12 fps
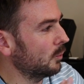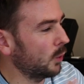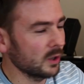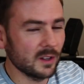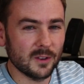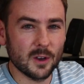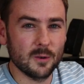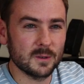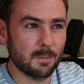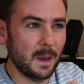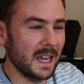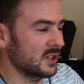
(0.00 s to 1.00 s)
one of
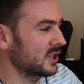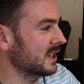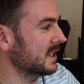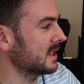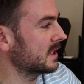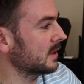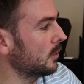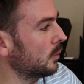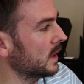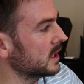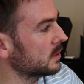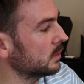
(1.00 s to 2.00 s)
those pictures
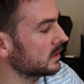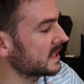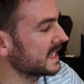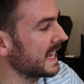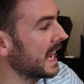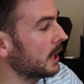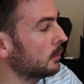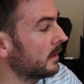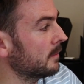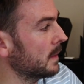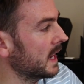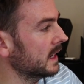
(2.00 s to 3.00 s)
which will stay
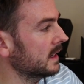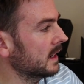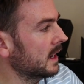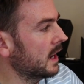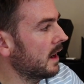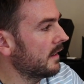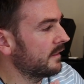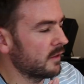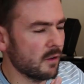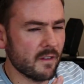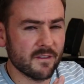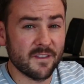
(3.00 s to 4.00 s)
with me for a